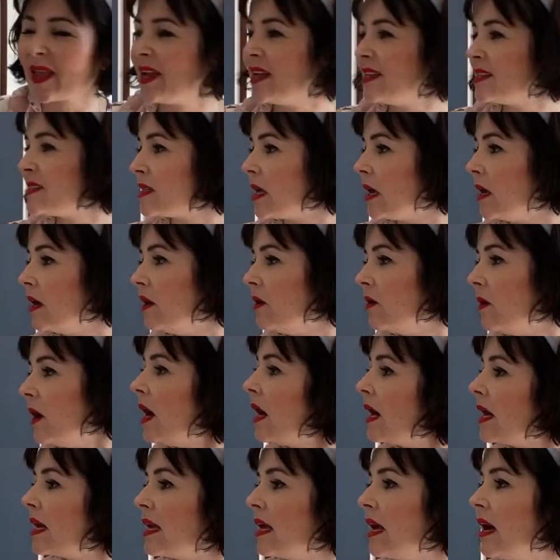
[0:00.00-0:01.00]
So
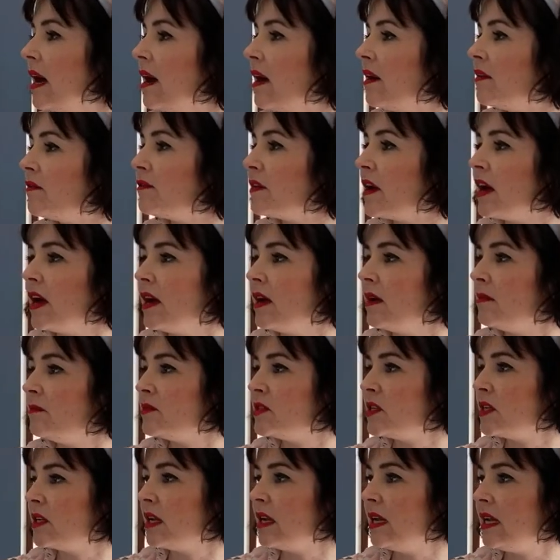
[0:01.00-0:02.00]
I have
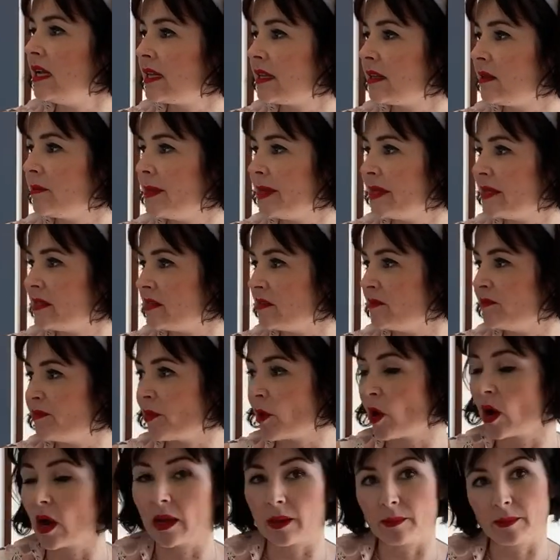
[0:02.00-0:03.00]
done a little bit of
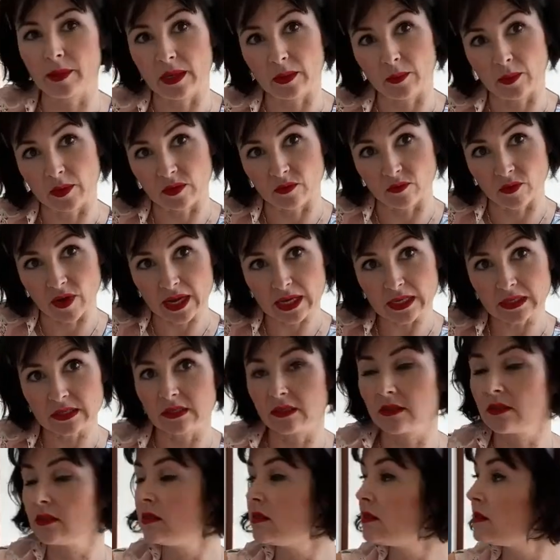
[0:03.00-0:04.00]
bribing with
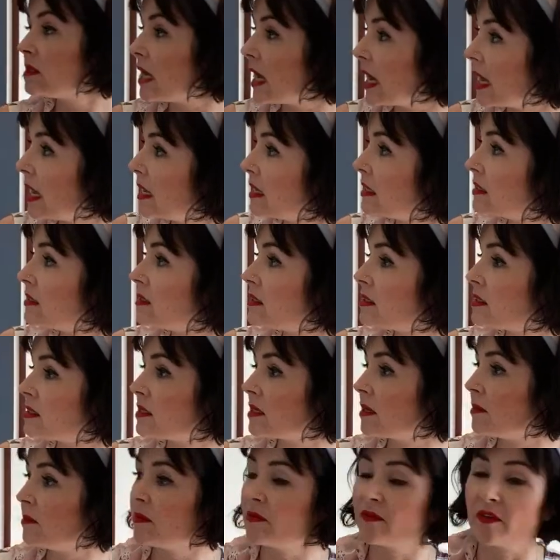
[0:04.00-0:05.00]
raisins and
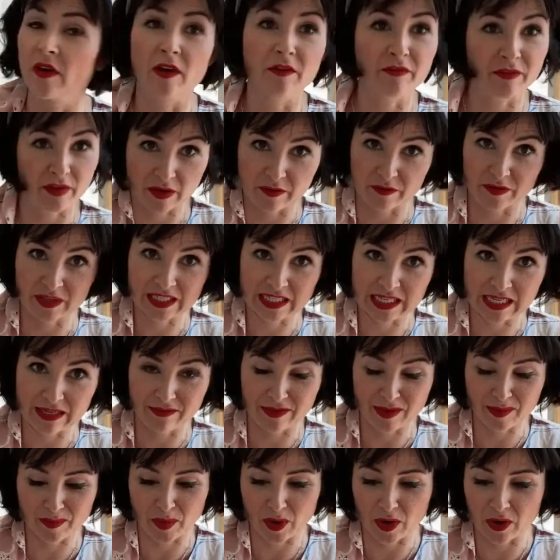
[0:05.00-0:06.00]
some of her favourite
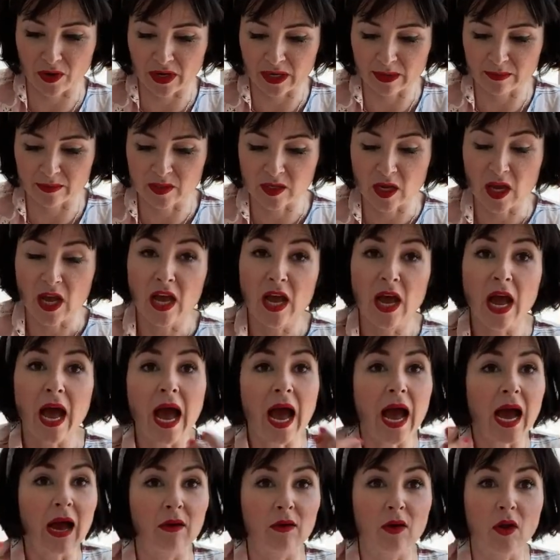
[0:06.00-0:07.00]
TV programmes.
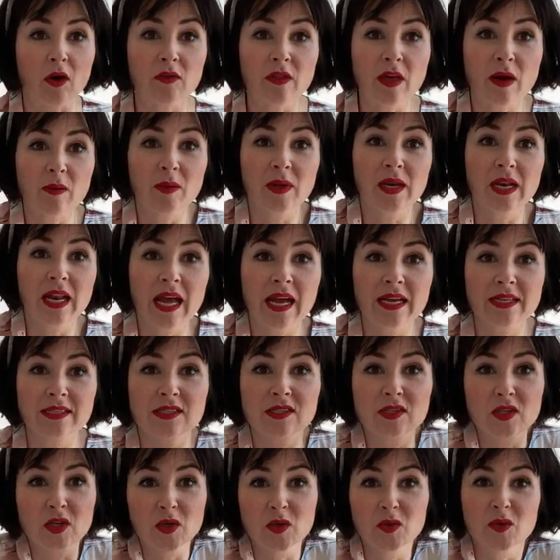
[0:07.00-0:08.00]
How long that will
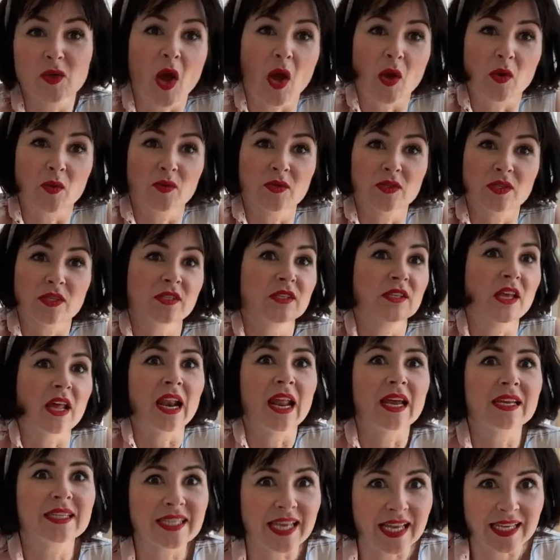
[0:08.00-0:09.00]
last, who knows? So
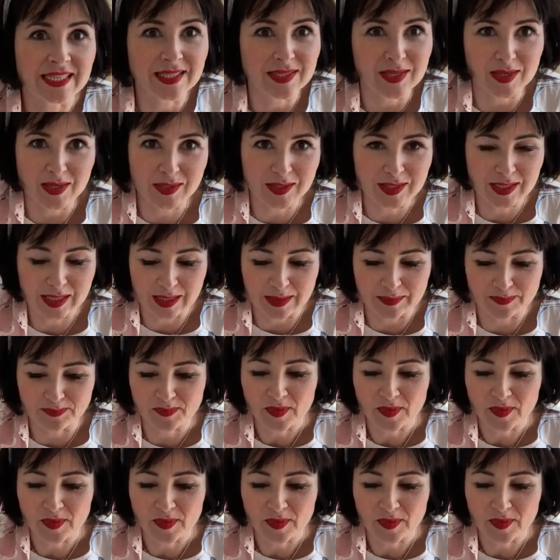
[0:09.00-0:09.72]
let's get started.